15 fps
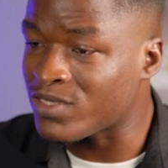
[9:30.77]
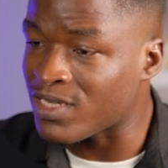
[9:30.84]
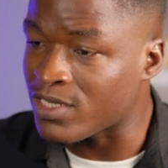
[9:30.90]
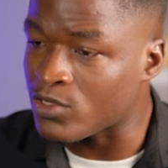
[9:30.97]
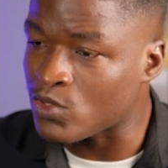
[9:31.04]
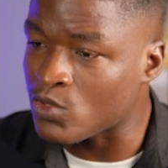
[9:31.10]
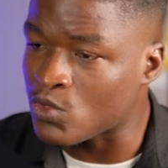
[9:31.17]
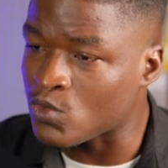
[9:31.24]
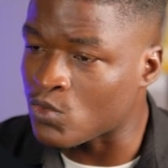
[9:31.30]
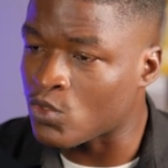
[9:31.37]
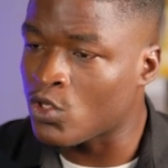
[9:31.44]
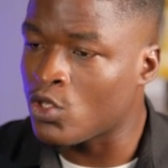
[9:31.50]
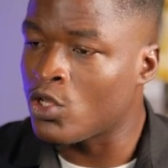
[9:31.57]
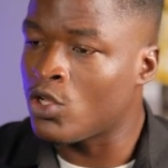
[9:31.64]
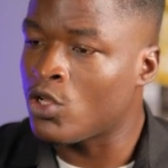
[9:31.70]
32.
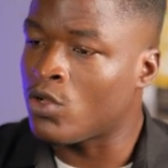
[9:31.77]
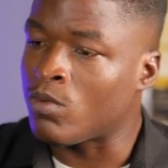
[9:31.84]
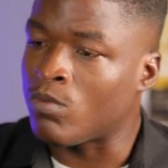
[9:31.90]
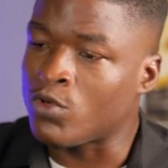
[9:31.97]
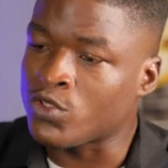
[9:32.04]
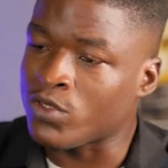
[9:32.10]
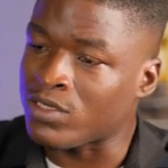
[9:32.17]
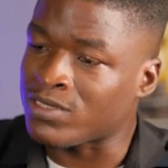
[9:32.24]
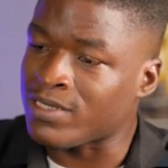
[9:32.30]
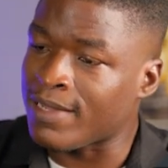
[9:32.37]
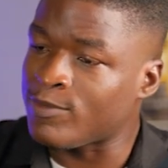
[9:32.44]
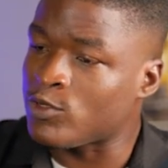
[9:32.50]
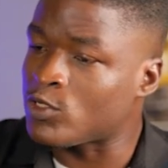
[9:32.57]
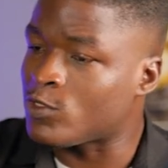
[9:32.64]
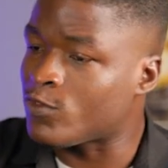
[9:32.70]
Most of the
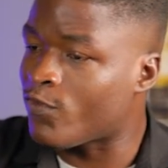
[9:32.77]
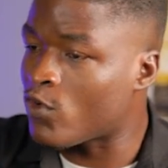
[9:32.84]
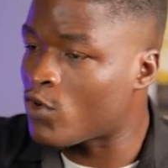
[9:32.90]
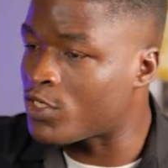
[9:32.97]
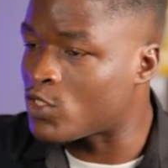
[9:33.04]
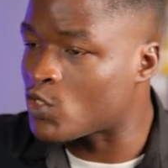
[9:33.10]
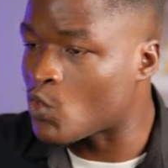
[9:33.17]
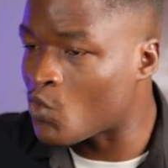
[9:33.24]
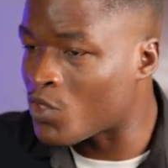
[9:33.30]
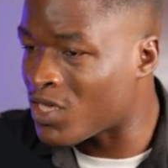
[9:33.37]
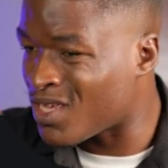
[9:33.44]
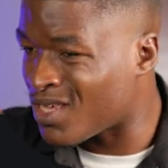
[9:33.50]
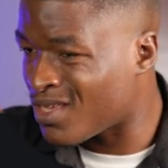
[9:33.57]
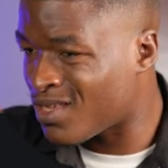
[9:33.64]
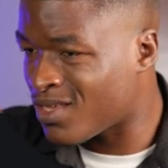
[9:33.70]
time, 24 is
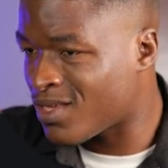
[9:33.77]
okay.